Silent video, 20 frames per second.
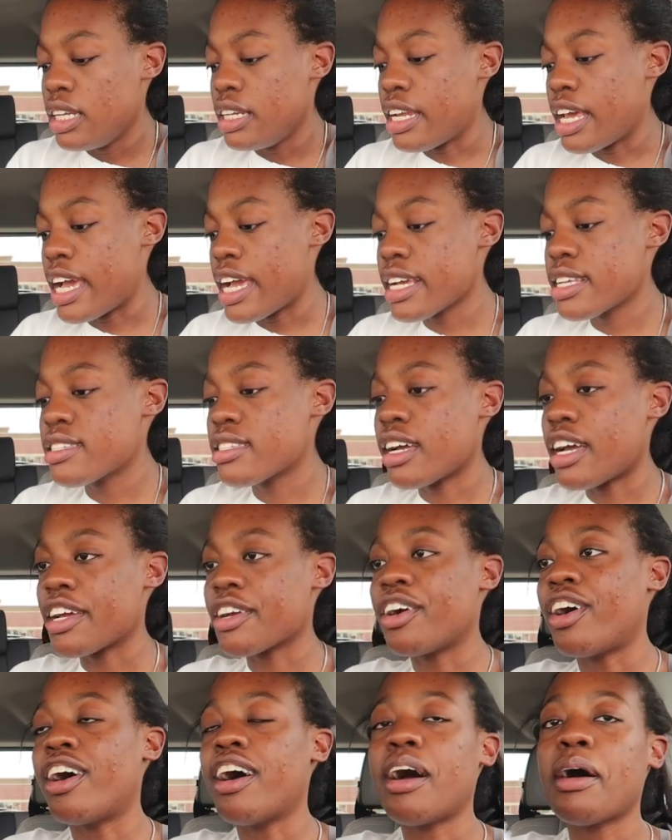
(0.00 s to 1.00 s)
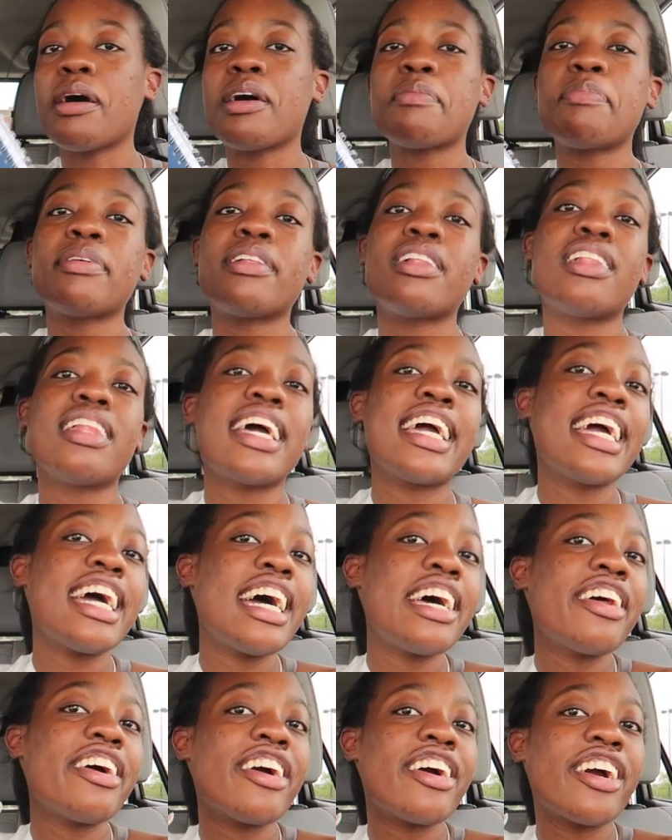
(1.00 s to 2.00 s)
Next, I got a
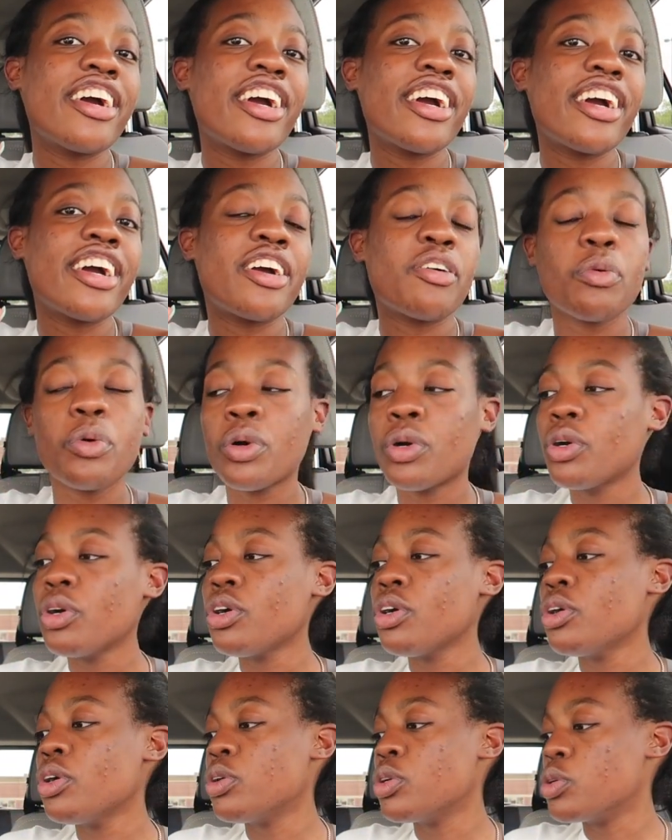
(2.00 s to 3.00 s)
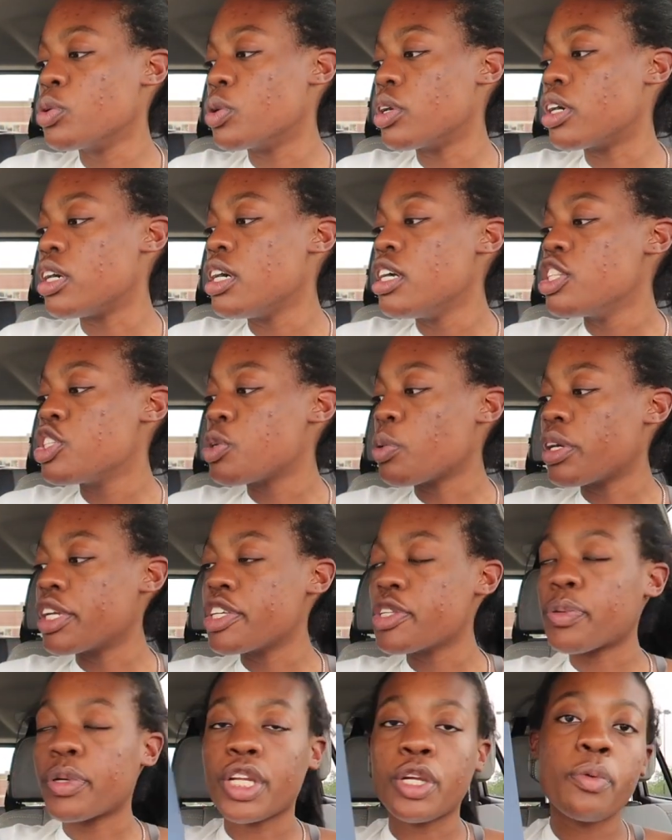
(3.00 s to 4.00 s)
planner. Woohoo!
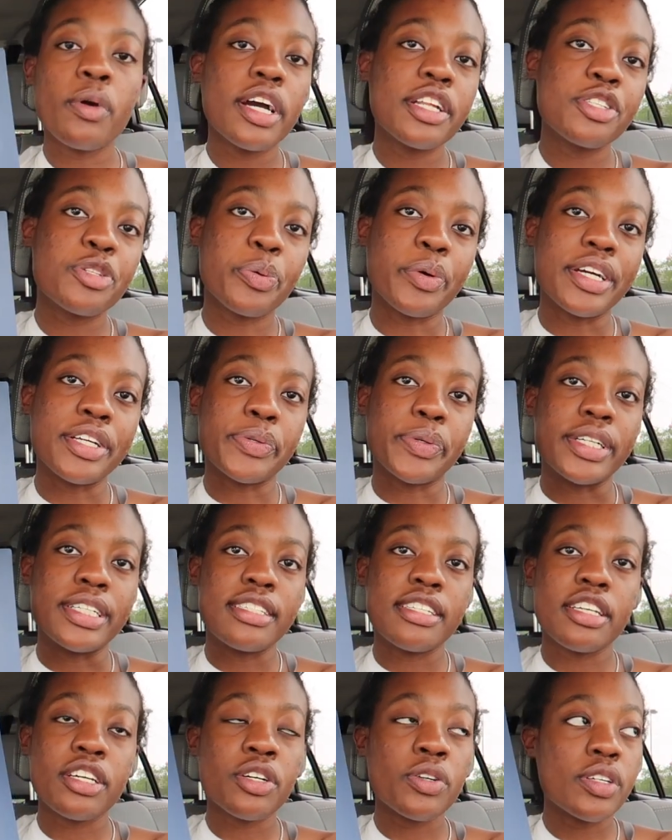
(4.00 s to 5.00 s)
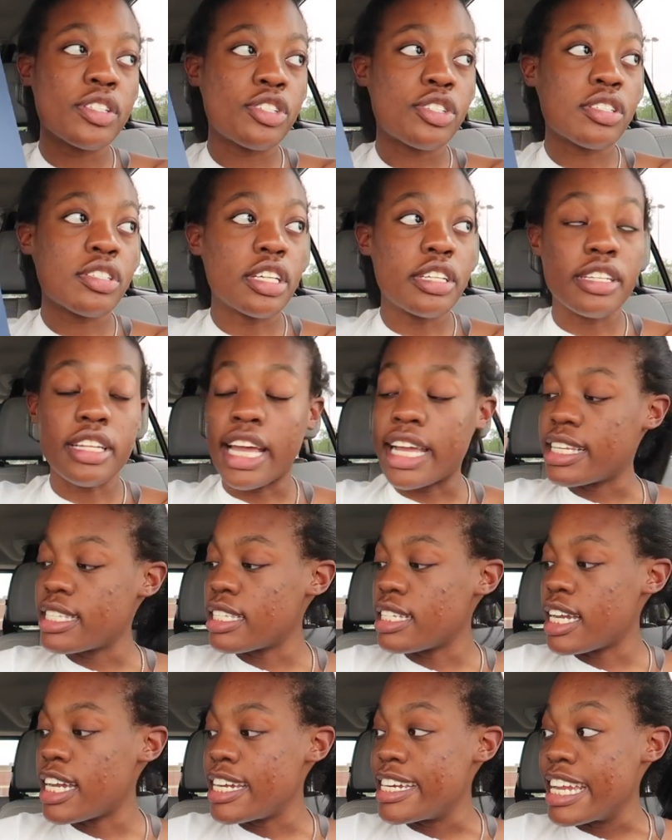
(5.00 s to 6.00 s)
twenty twenty-one to twenty twenty-two. It's just a
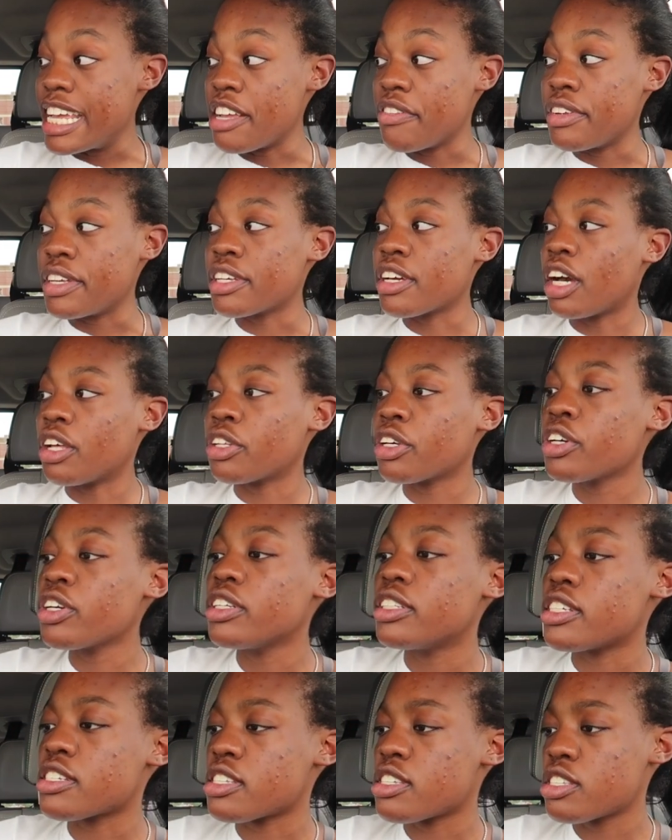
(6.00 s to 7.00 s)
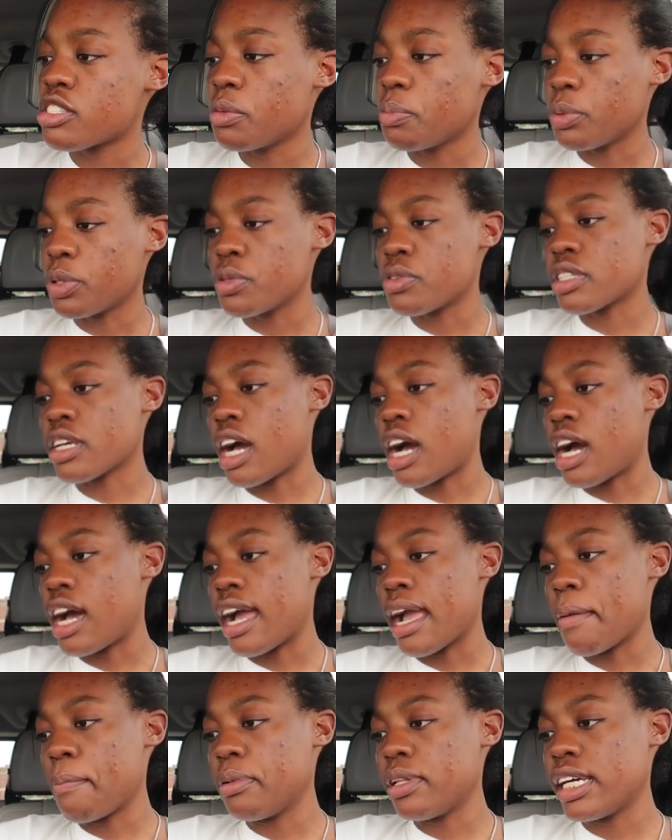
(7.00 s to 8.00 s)
nice navy color, and this is the Blue
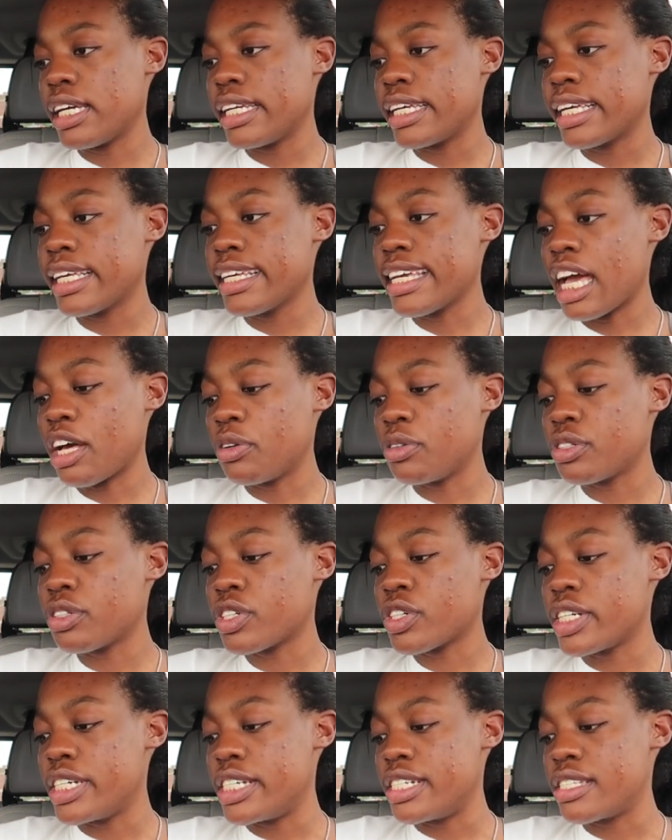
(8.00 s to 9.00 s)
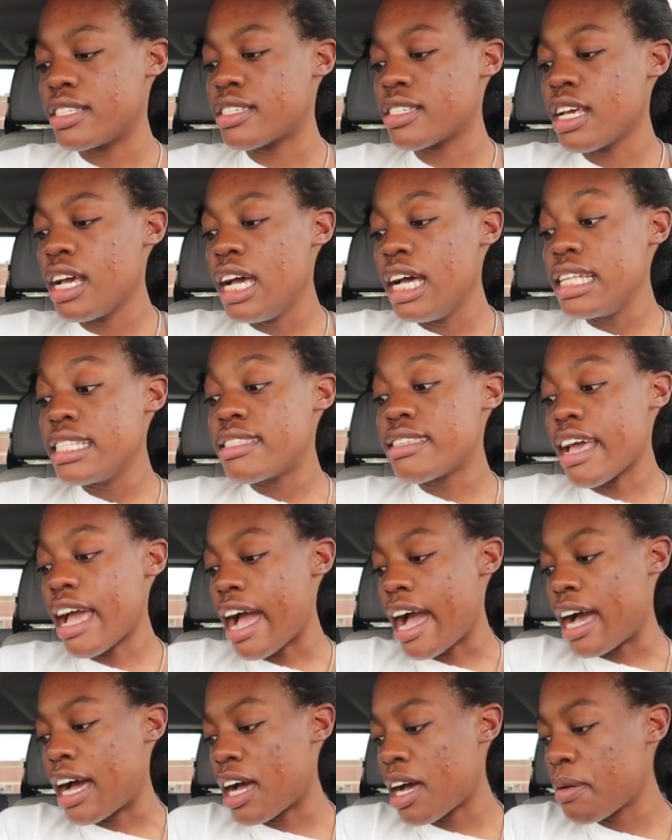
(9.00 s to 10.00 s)
Sky Planning Calendar, and it's
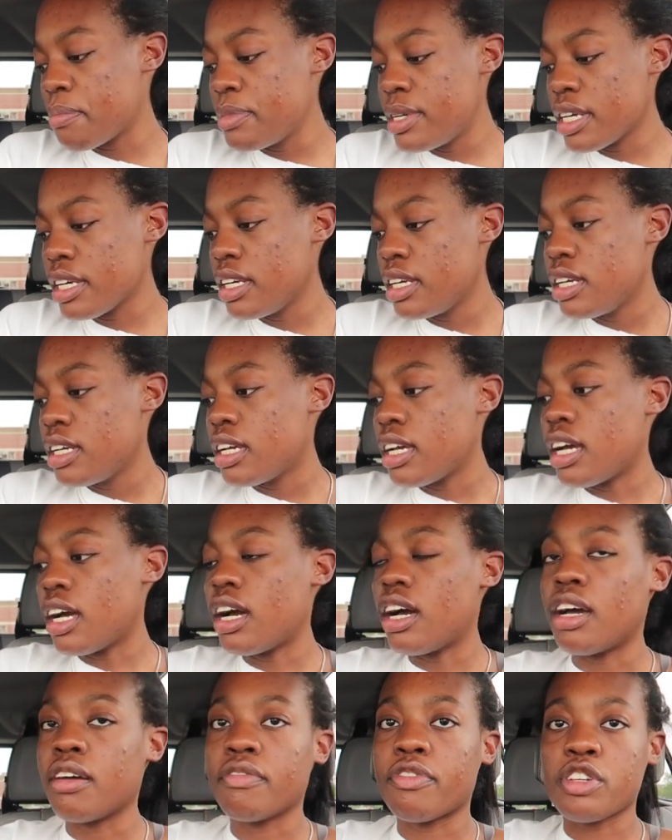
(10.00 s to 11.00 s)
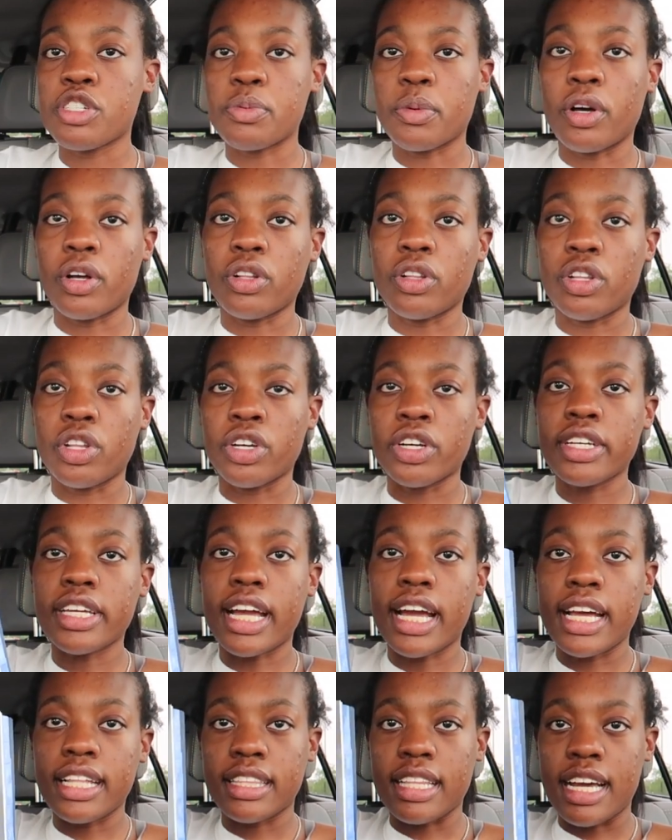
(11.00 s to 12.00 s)
tabbed. Um, first of all, look
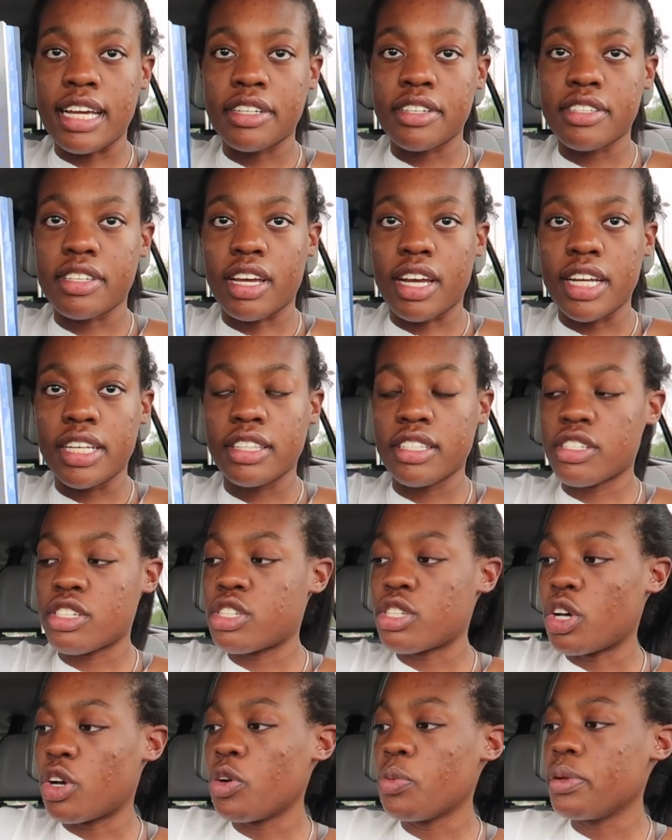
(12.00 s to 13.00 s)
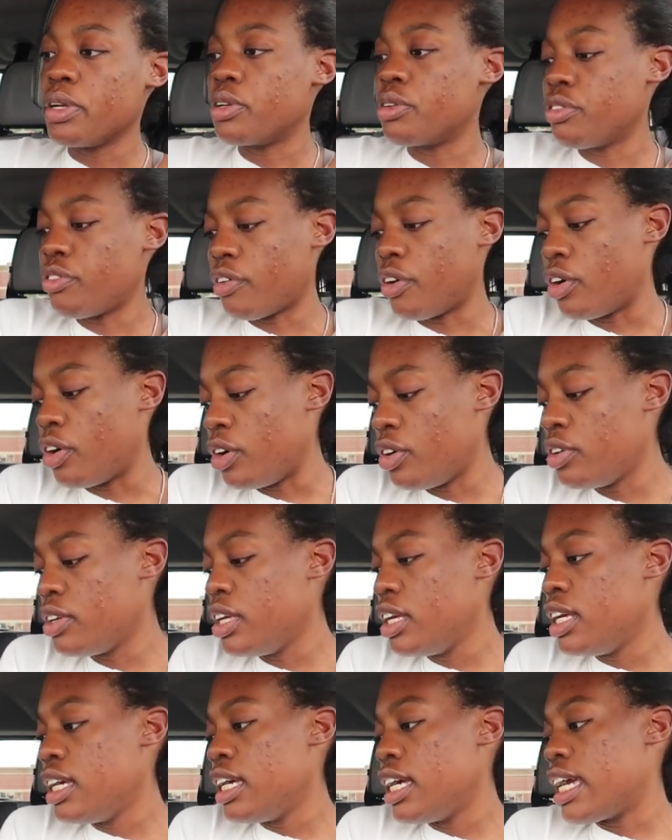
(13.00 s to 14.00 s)
at that design. It's so beautiful.
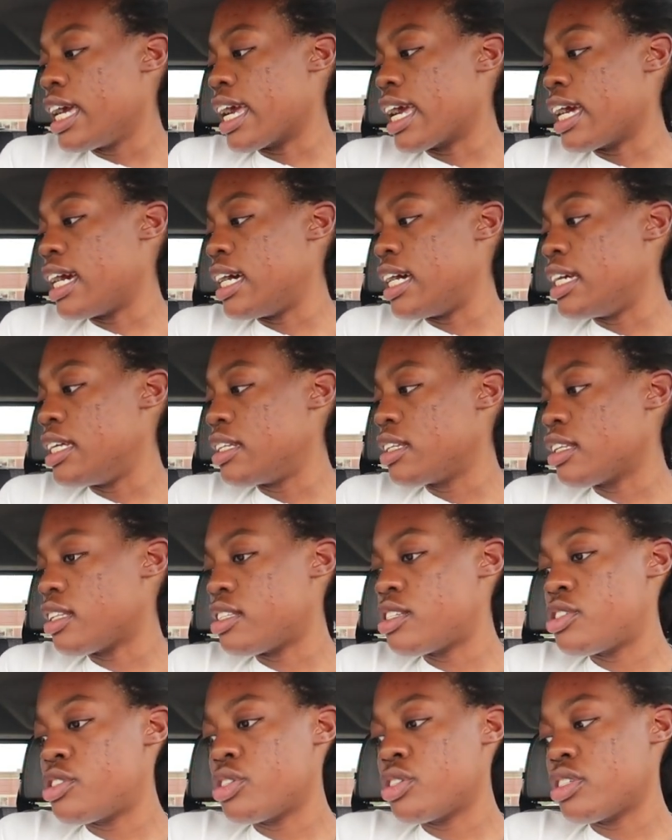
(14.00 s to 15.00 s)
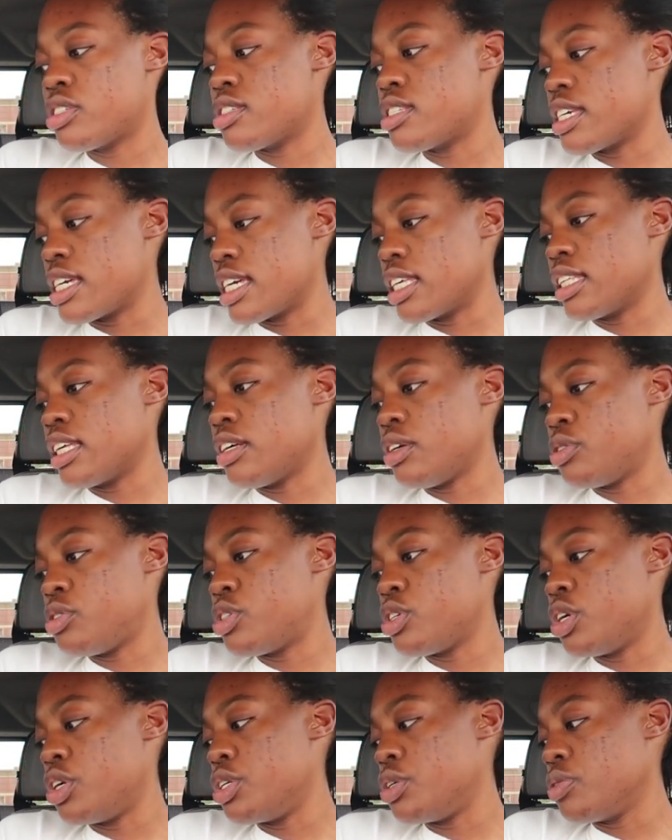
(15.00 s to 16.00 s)
And let's see, that'll
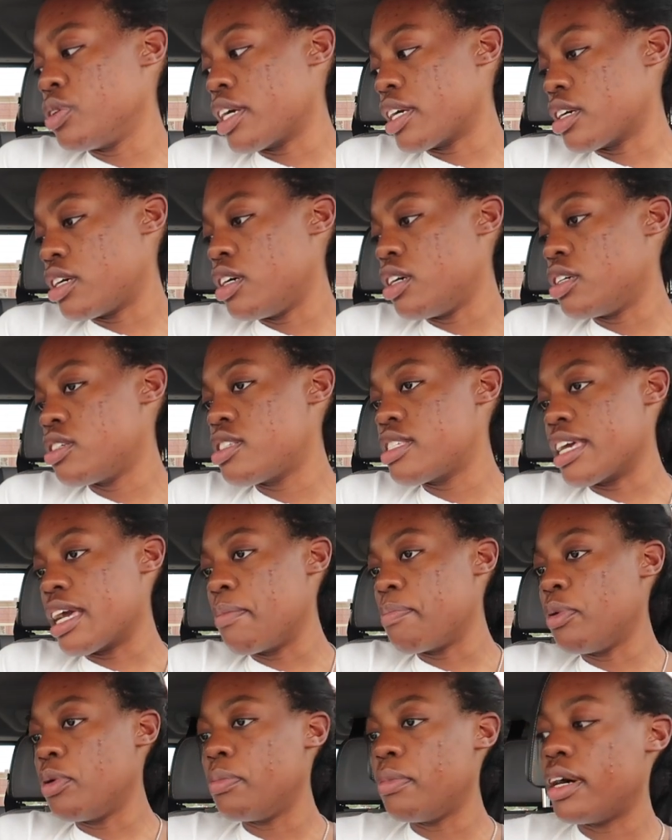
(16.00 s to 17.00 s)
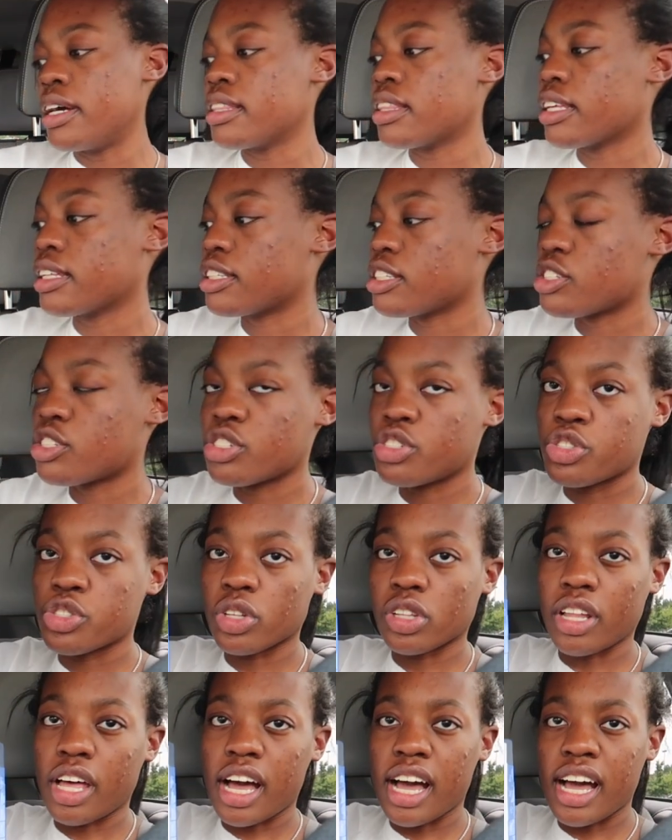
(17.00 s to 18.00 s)
show you like a sample month. Like this is
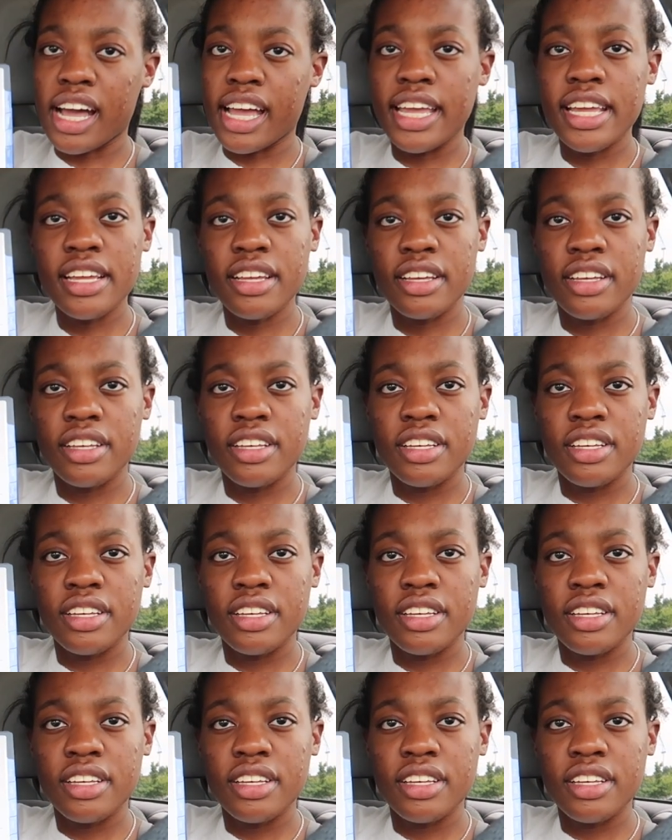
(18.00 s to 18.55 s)
July.